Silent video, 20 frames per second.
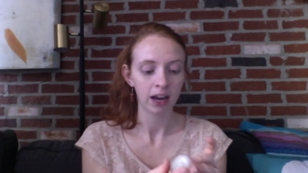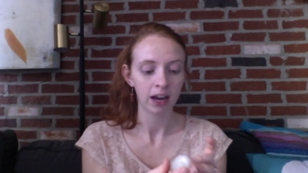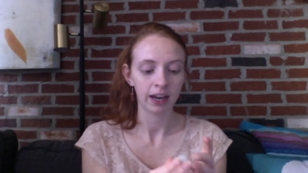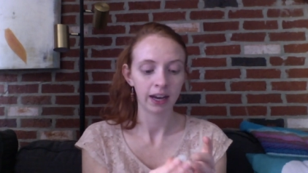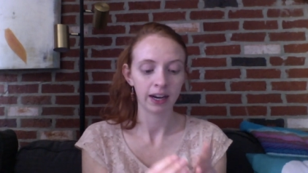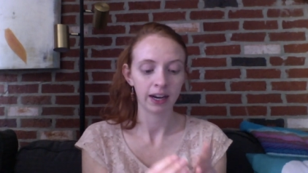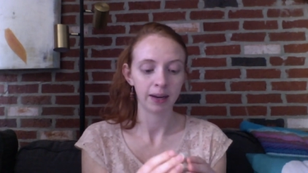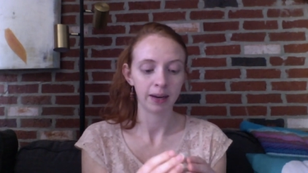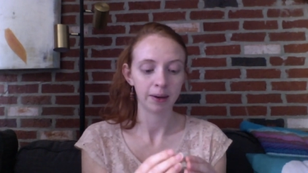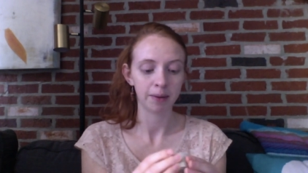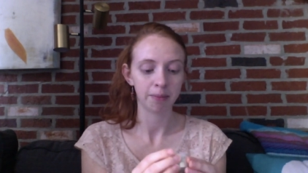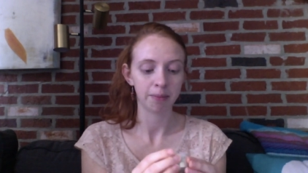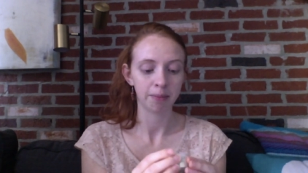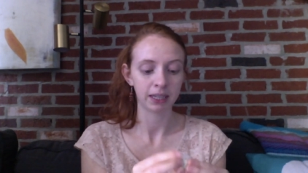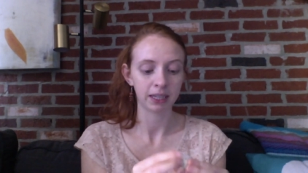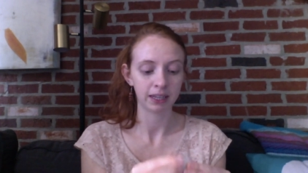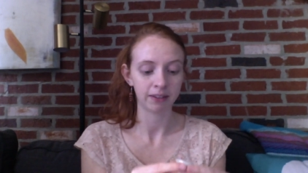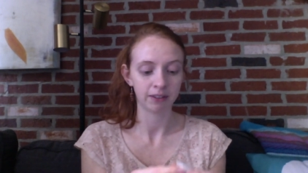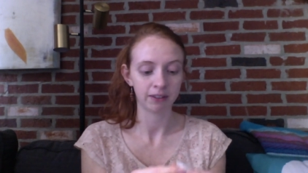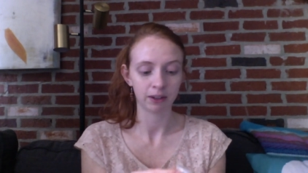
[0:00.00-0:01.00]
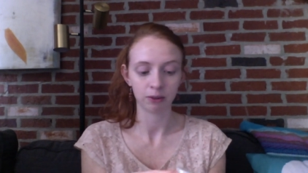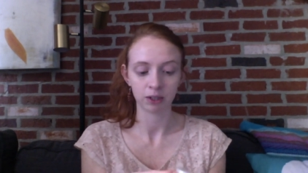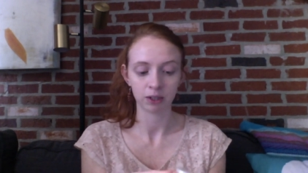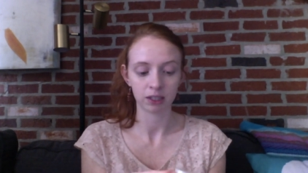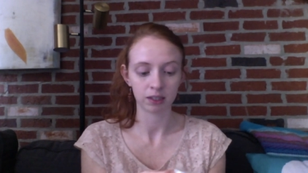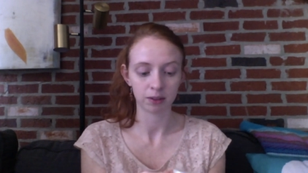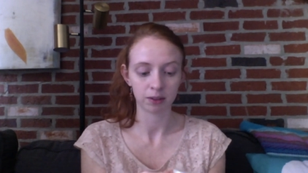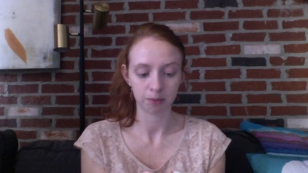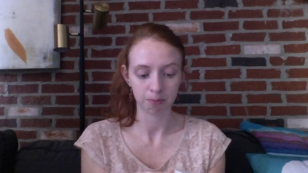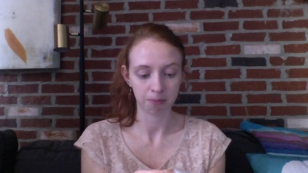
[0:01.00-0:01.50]
and I believe it
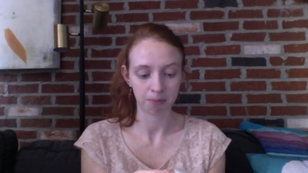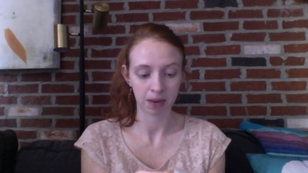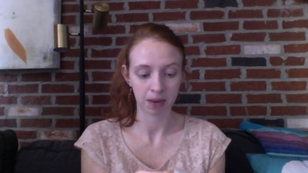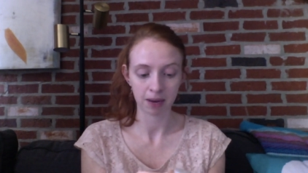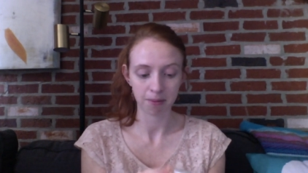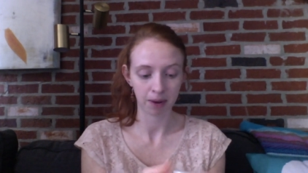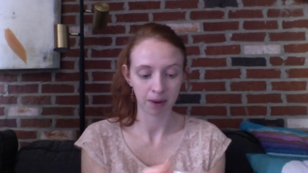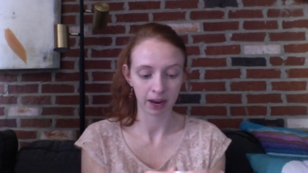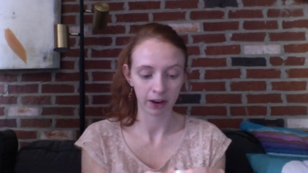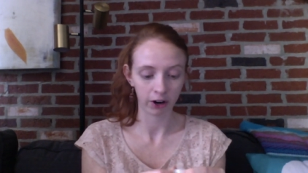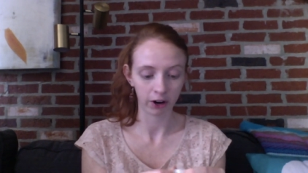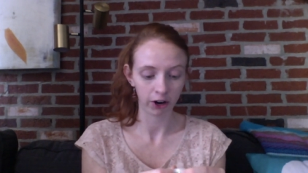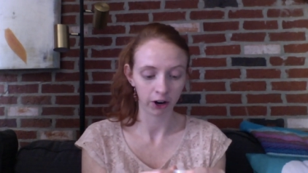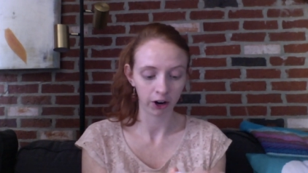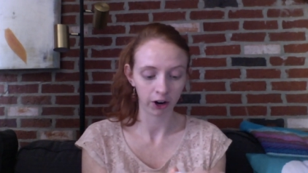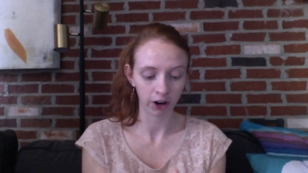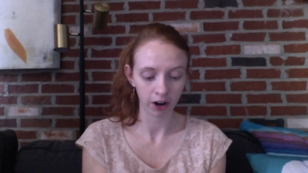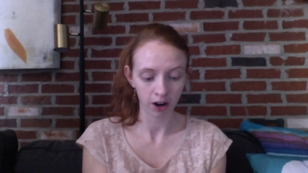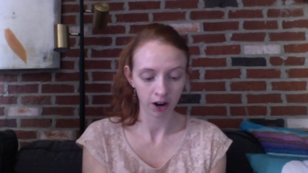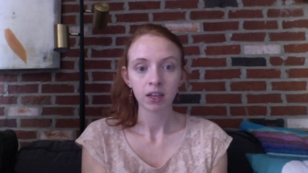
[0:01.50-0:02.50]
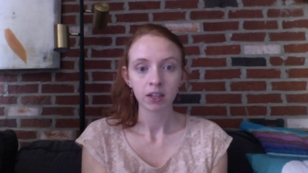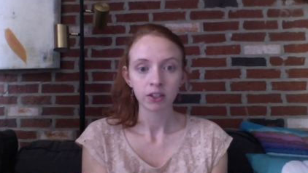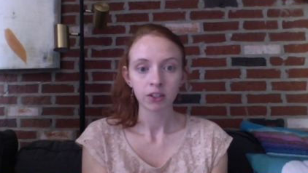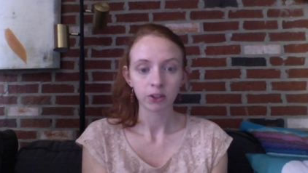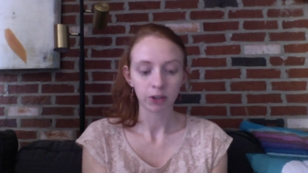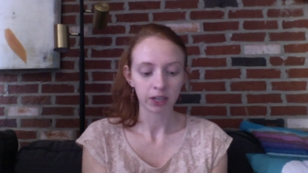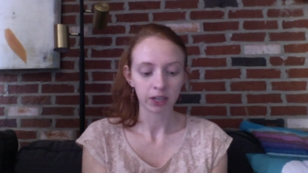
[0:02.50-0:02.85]
was made by her. So